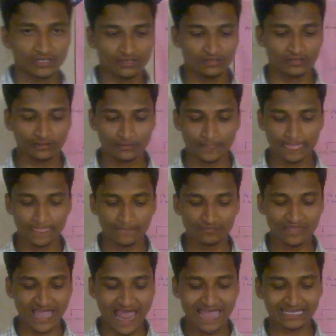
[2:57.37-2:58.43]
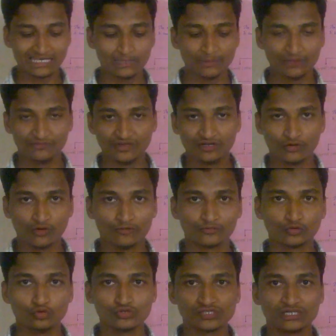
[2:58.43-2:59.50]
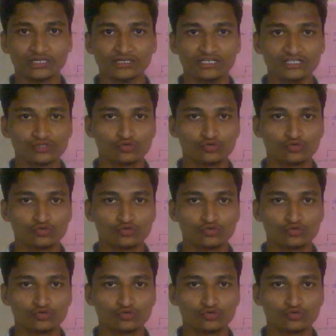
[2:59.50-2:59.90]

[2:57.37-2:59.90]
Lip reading: in the angle between of these